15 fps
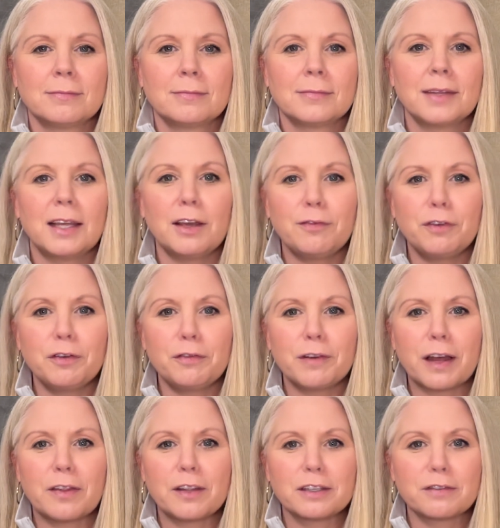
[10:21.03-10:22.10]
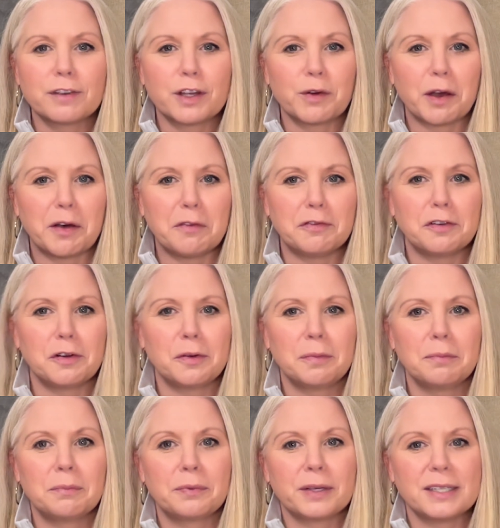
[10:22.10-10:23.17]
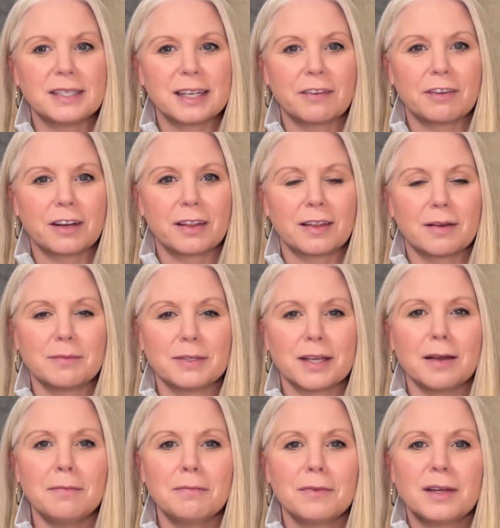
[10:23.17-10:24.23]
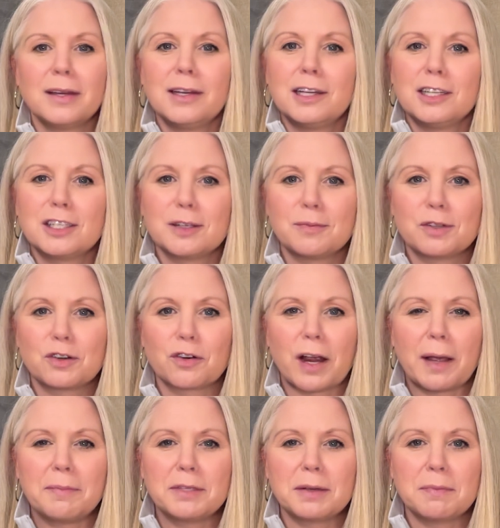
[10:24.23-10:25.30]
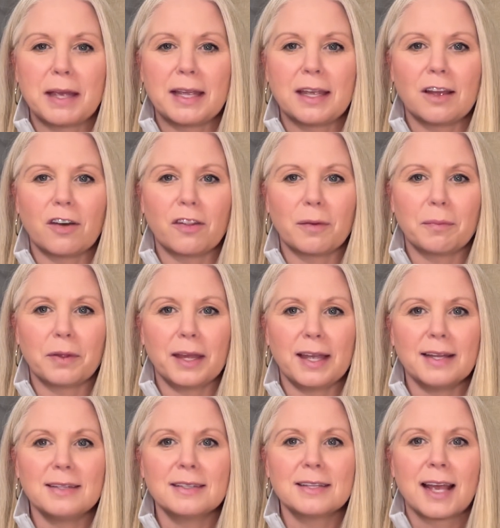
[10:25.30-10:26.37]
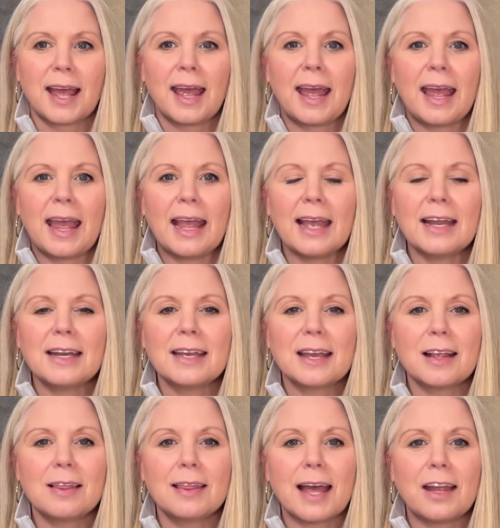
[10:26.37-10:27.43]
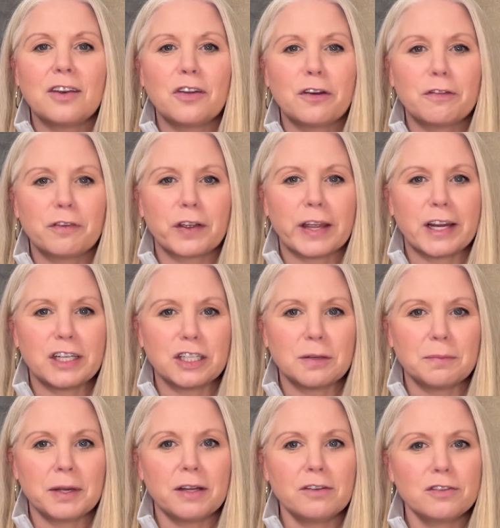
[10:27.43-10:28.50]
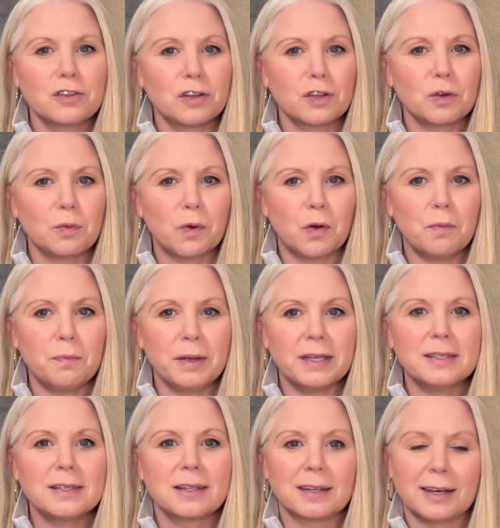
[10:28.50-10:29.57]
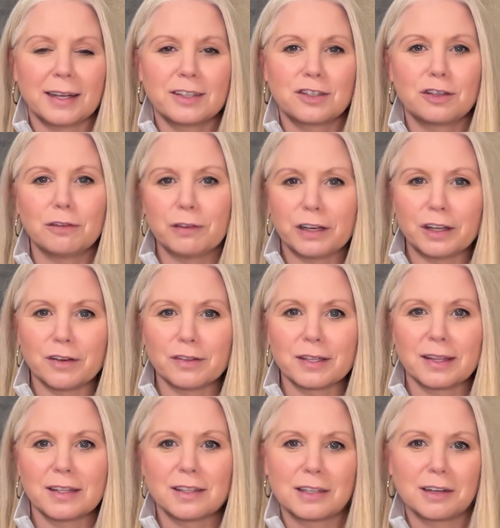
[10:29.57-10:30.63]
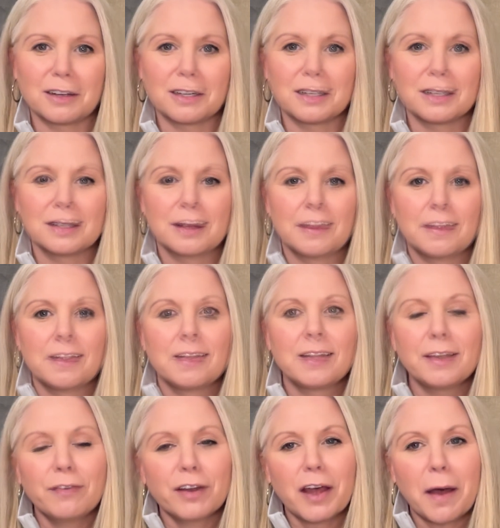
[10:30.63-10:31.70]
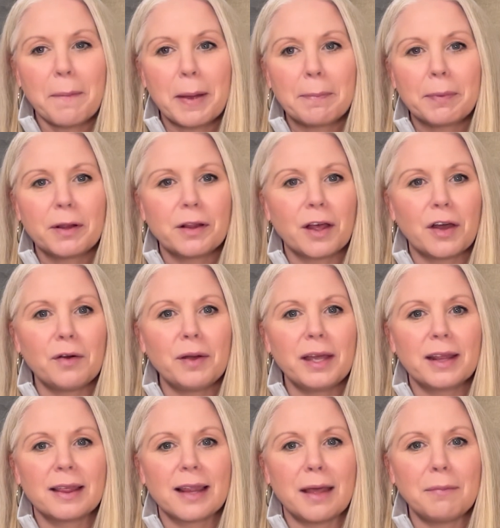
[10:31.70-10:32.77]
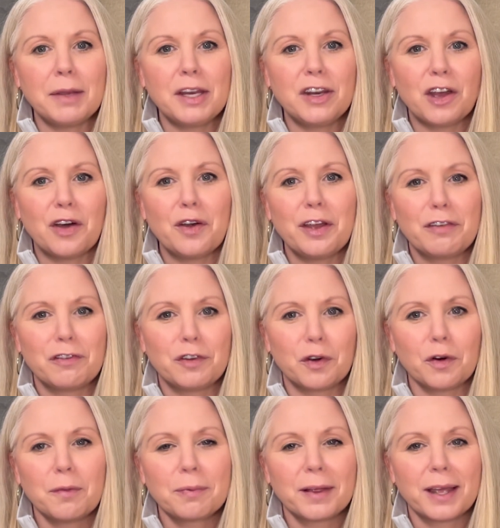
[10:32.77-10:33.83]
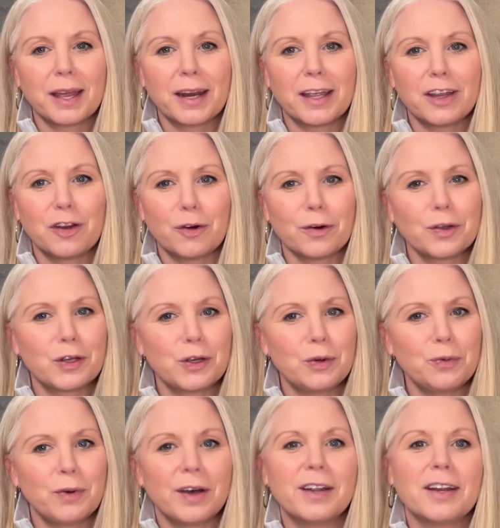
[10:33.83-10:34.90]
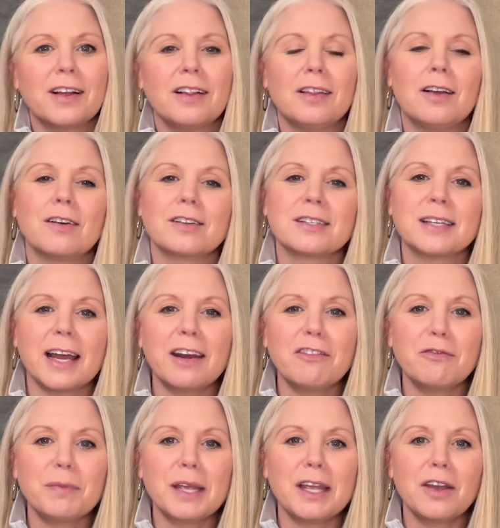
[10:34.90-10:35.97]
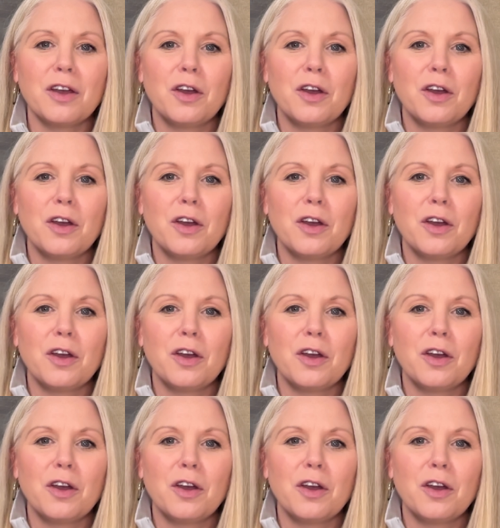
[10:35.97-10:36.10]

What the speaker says: If you found this video helpful, please give it a thumbs up, subscribe to Making All the Plans, and hit that notification bell so you won't miss the next 2 videos in the series. Leave a comment below and let me know if you're planning your Q1 alongside of me,